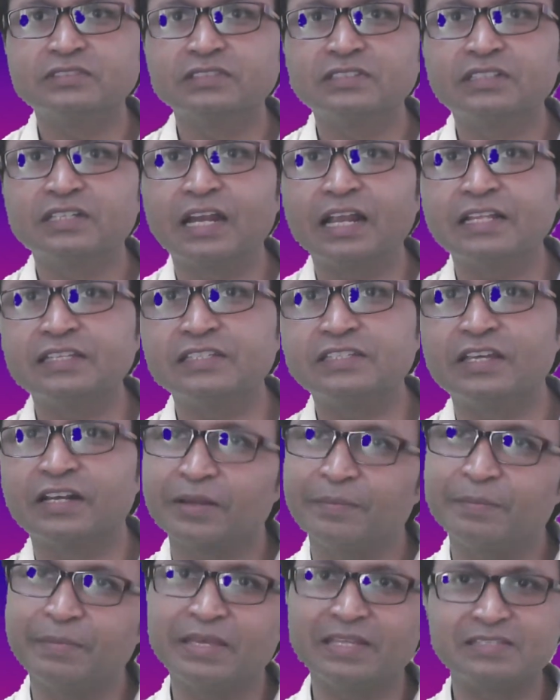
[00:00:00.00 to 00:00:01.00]
Grandeur
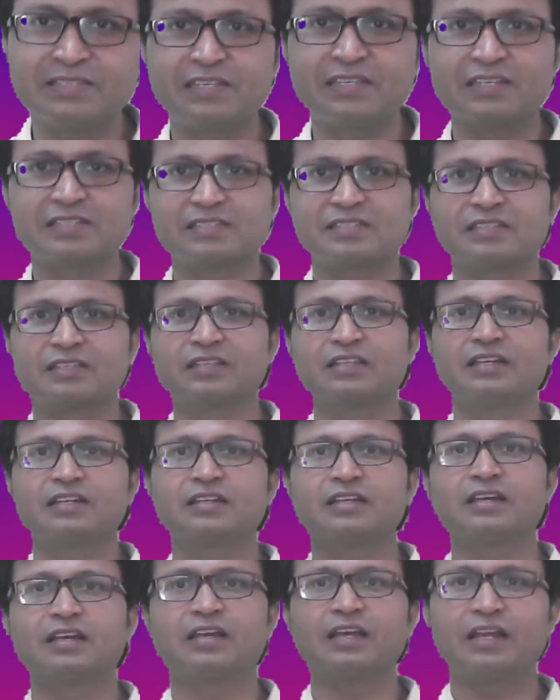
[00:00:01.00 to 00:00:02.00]
remains, yes,
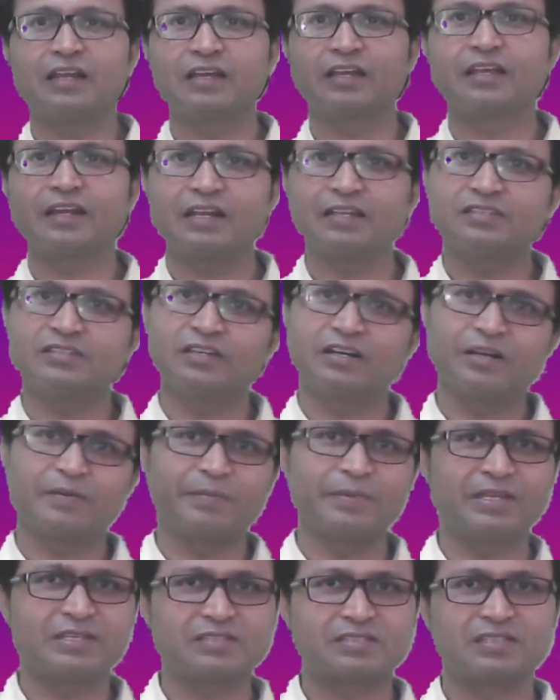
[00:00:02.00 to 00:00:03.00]
that grandeur
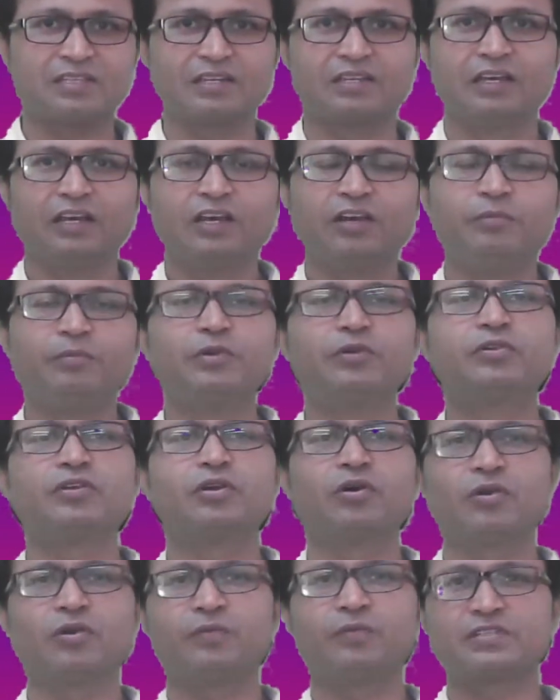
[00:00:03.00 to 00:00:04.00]
remains, that
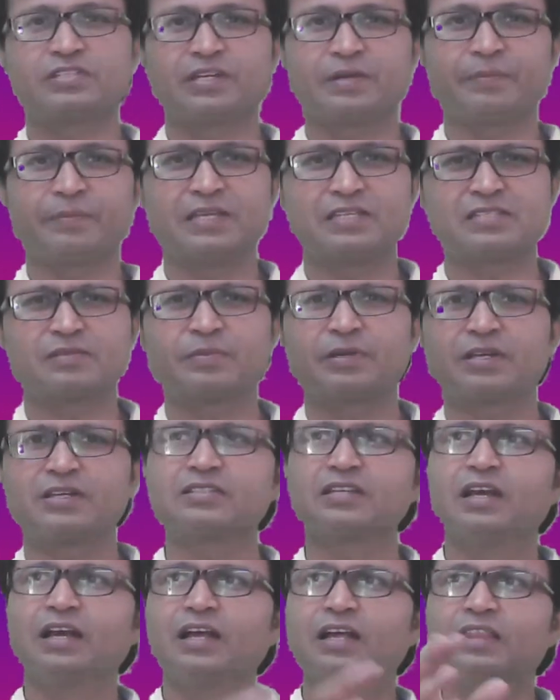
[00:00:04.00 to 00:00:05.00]
beauty always remains,
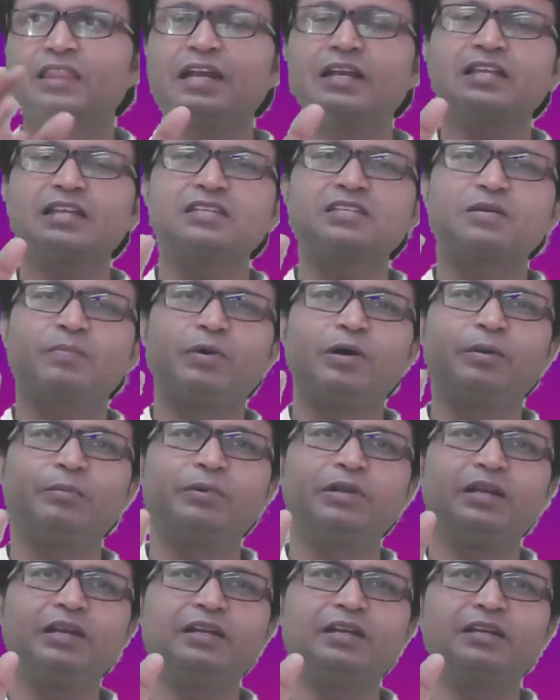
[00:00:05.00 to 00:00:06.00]
because that is a
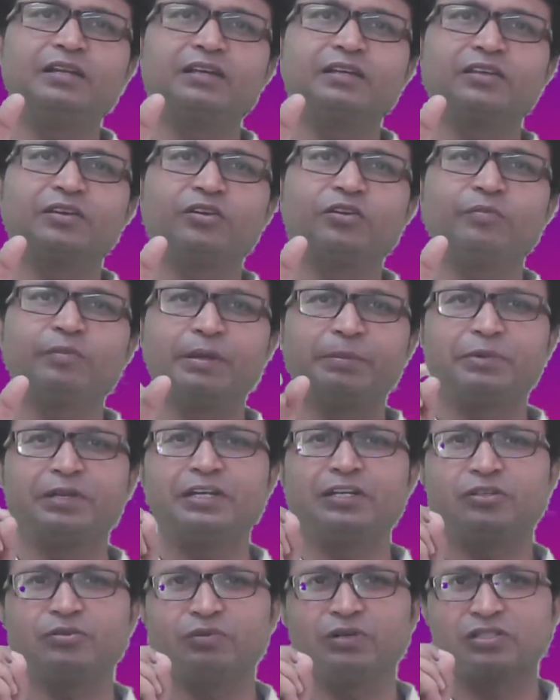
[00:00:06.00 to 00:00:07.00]
permanent,
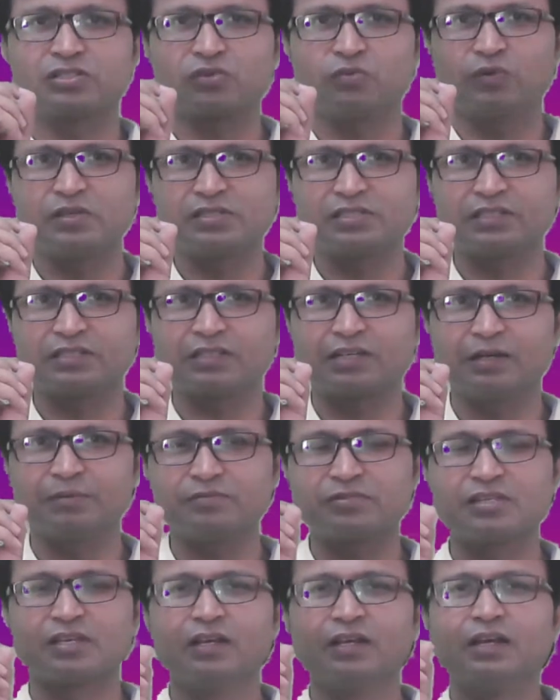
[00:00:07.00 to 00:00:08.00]
memory to us. Once it
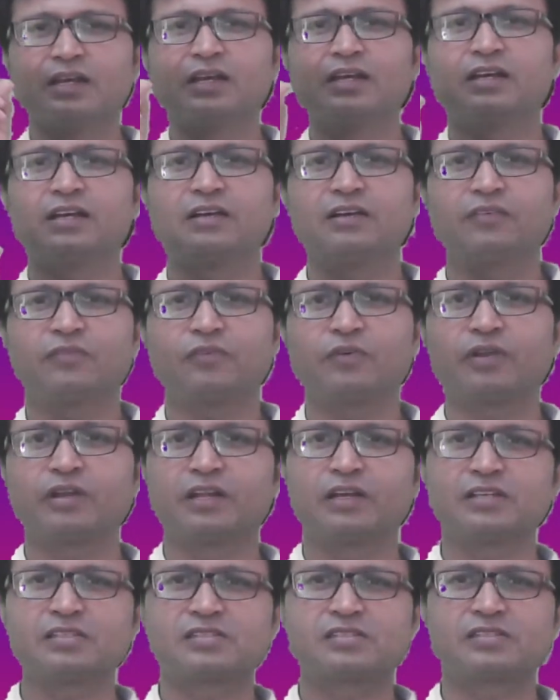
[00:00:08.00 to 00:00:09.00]
comes,
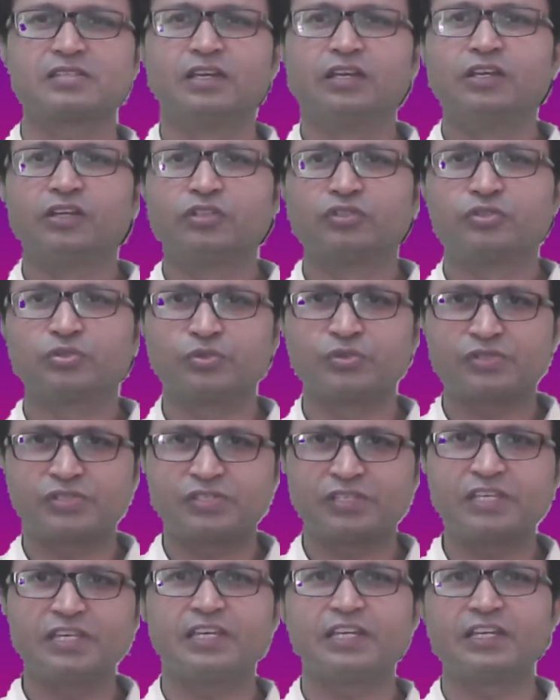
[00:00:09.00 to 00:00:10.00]
for us to
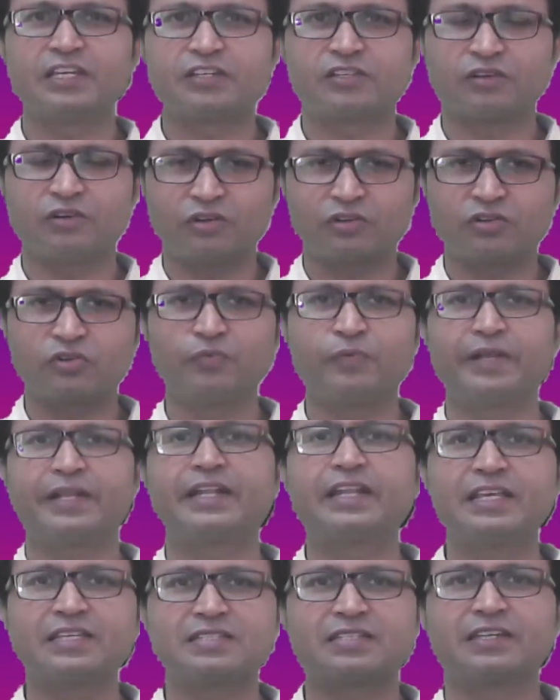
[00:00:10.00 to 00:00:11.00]
see it or to
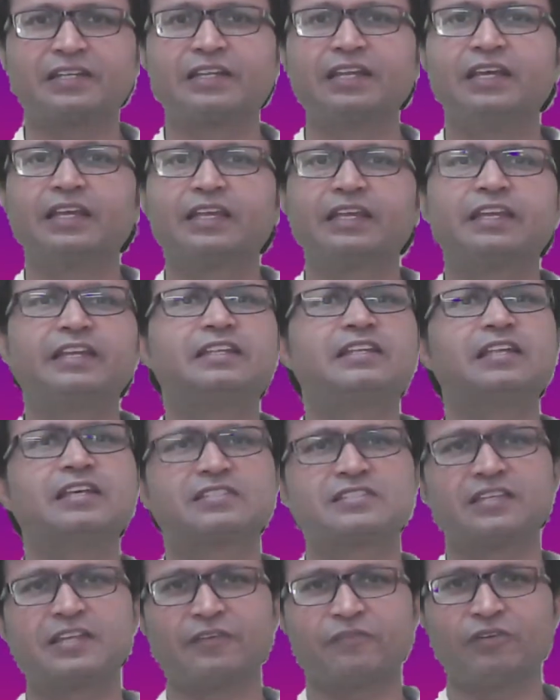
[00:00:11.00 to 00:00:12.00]
witness it, it
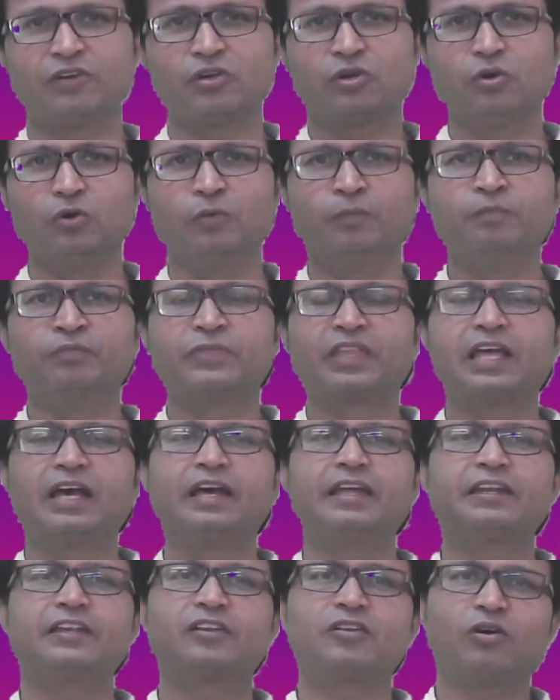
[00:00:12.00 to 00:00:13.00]
does never go,
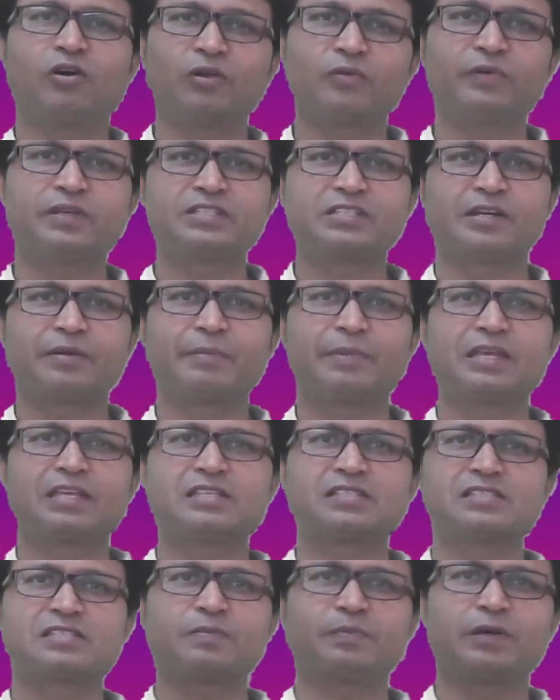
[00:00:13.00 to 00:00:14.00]
and it always
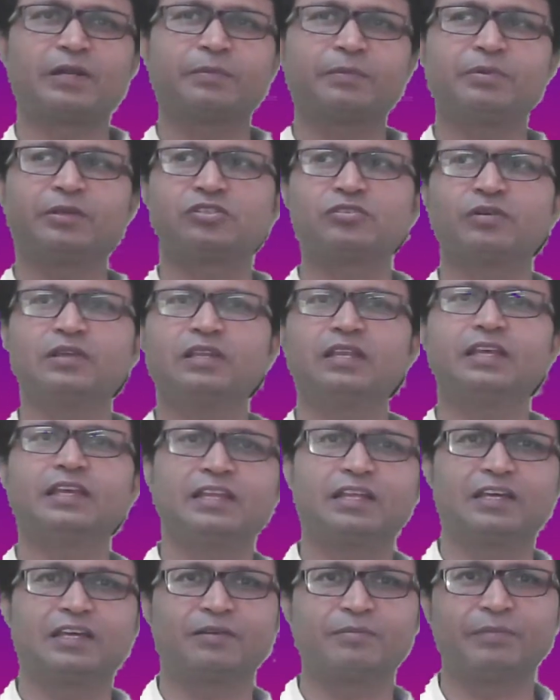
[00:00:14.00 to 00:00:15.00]
remains perpetual
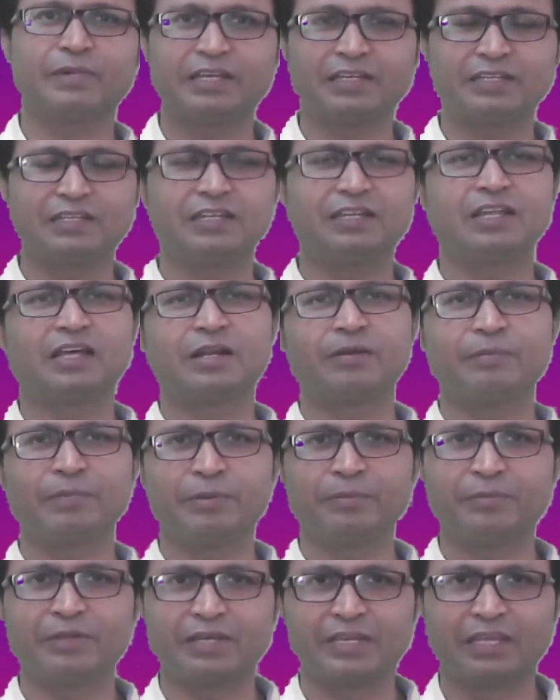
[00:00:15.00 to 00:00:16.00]
in our mind, in our
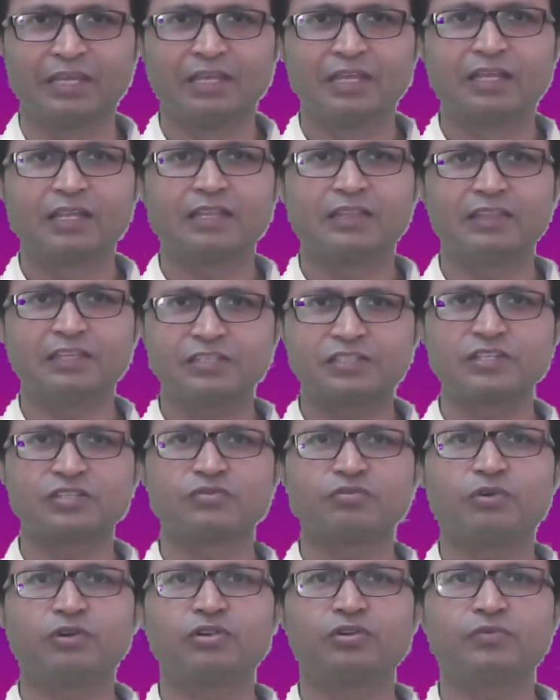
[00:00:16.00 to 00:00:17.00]
memory. This
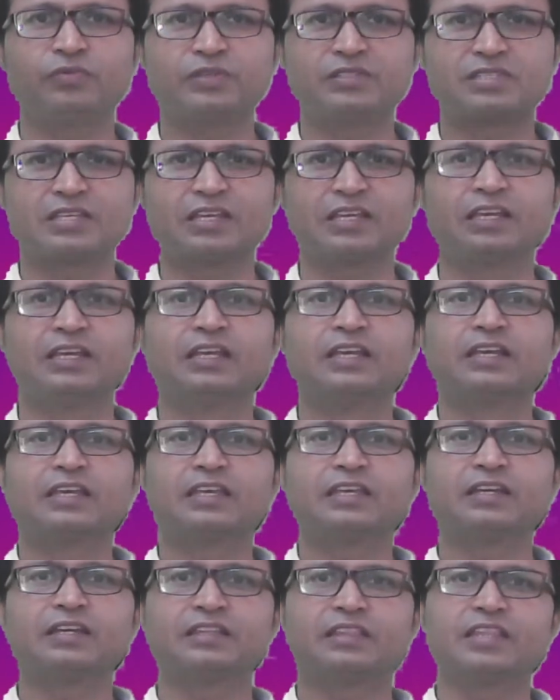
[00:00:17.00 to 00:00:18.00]
is what we say,
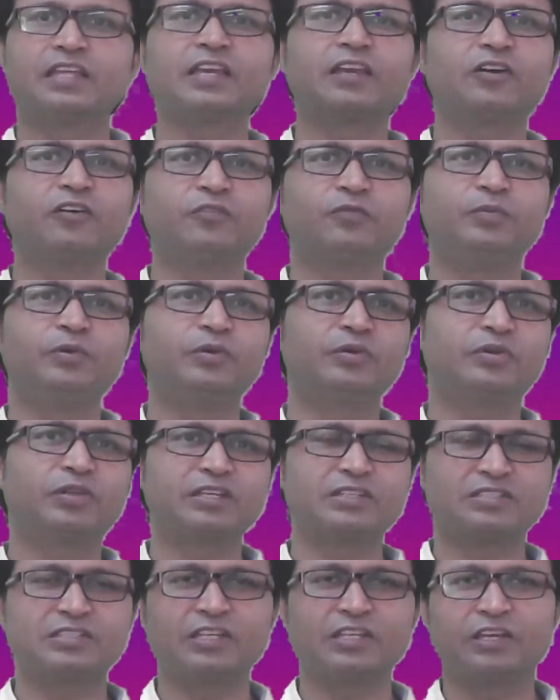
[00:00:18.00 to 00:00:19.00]
a thing of beauty
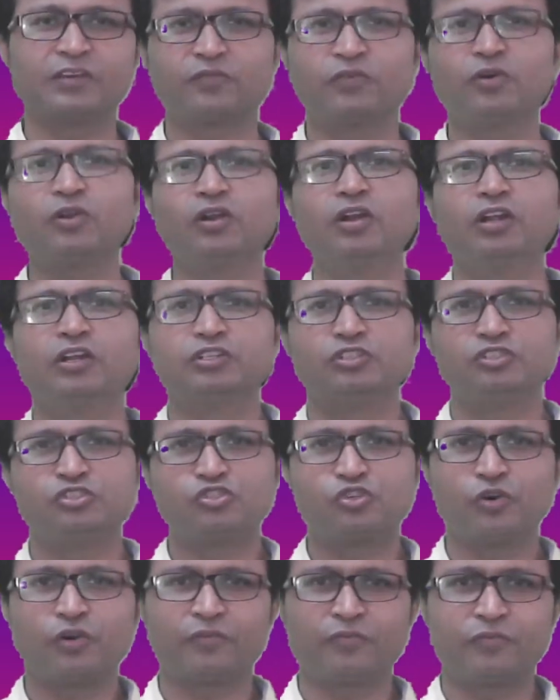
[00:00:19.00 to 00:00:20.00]
is therefore
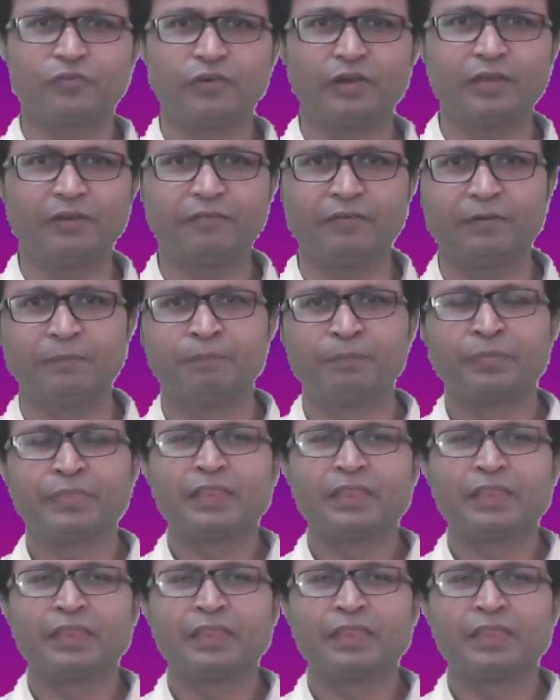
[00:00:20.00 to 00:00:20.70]
joy forever.